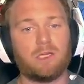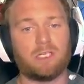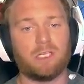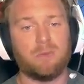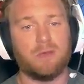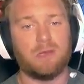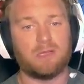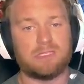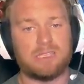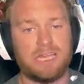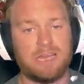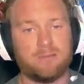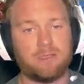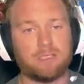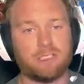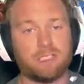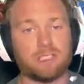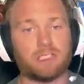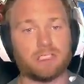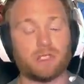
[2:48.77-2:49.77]
you to be on damage
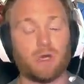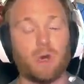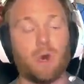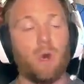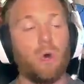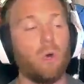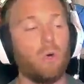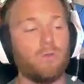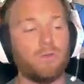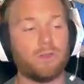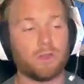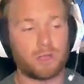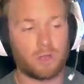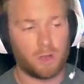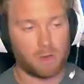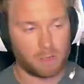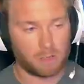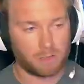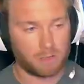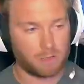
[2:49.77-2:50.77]
and just hold the
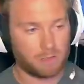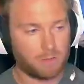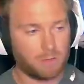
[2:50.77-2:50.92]
card.